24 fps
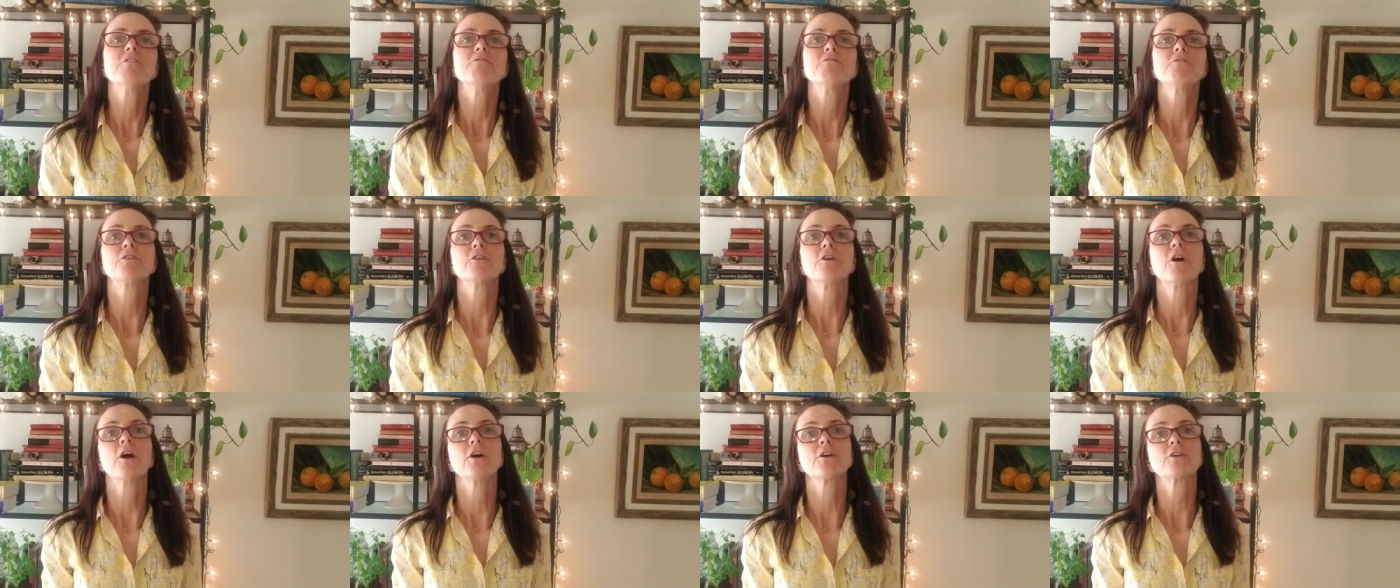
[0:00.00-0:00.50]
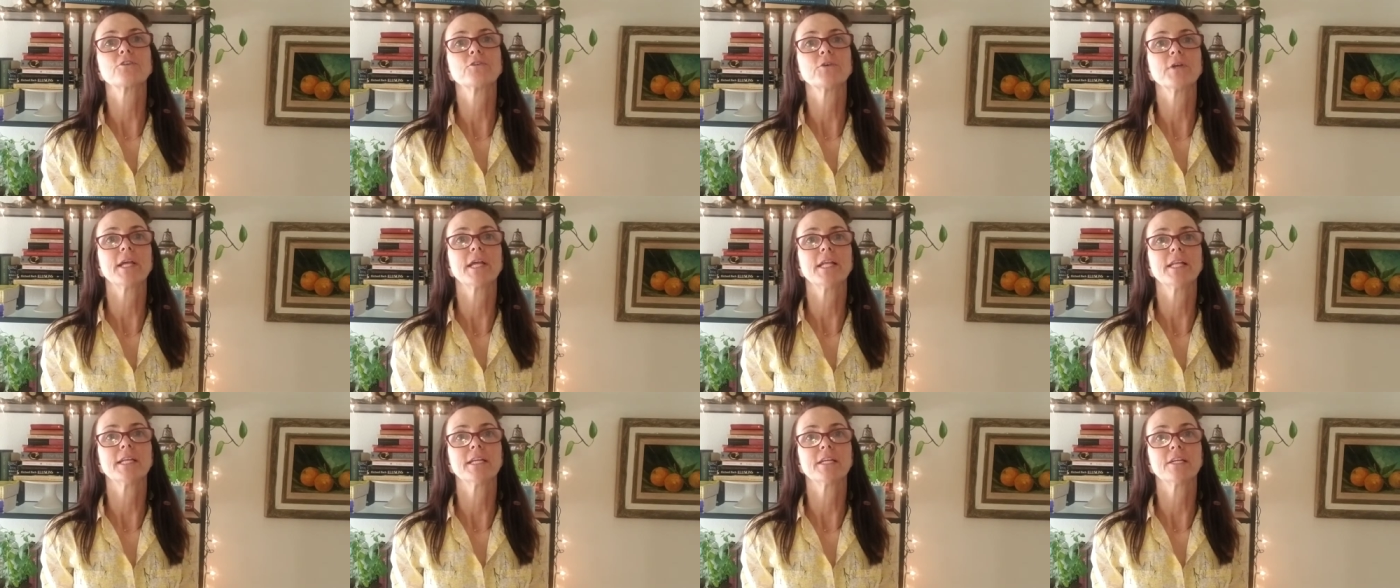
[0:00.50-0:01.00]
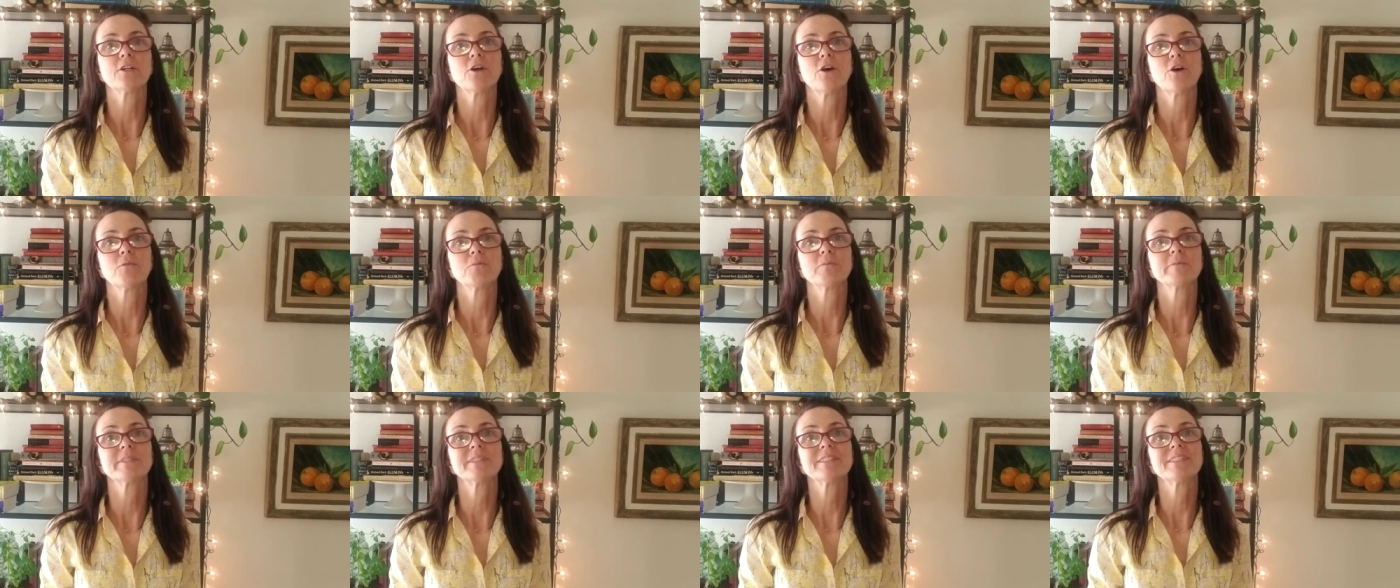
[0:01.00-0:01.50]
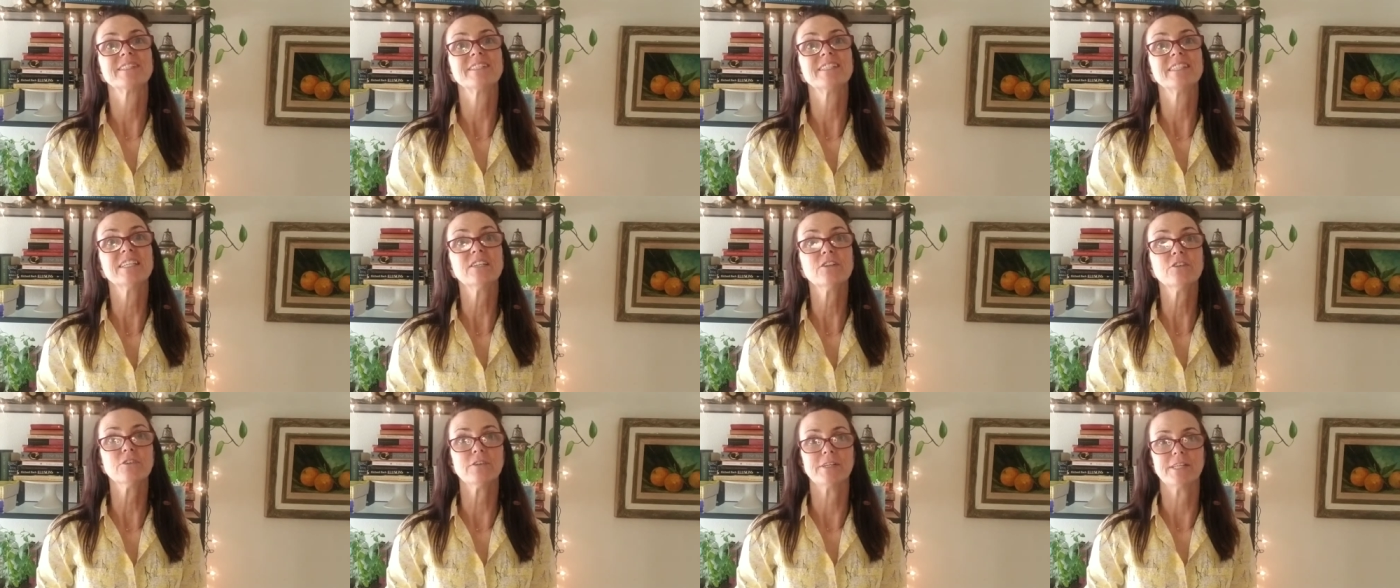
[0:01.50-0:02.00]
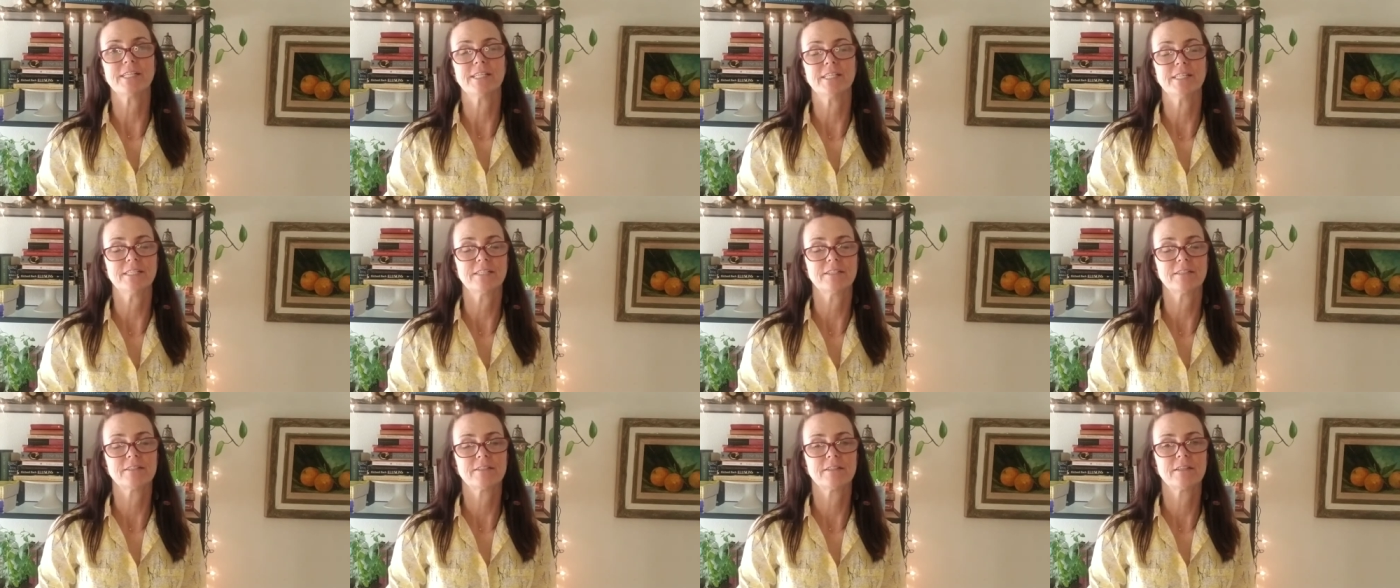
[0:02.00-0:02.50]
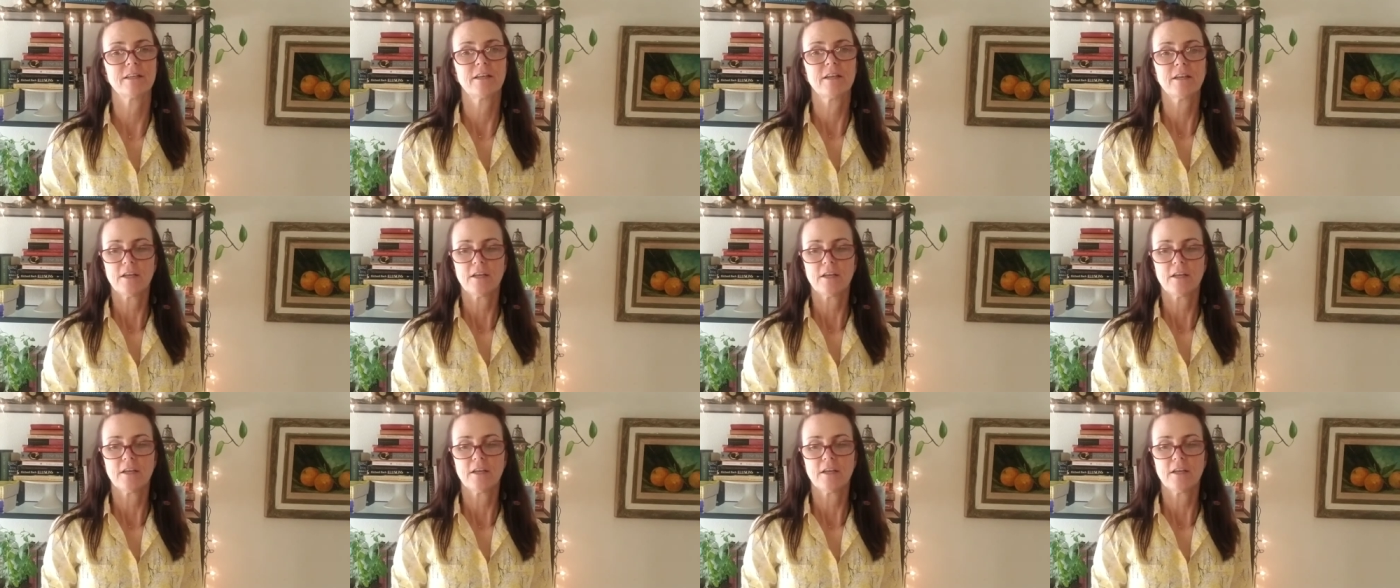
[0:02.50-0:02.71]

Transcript: for our Creating at Home series.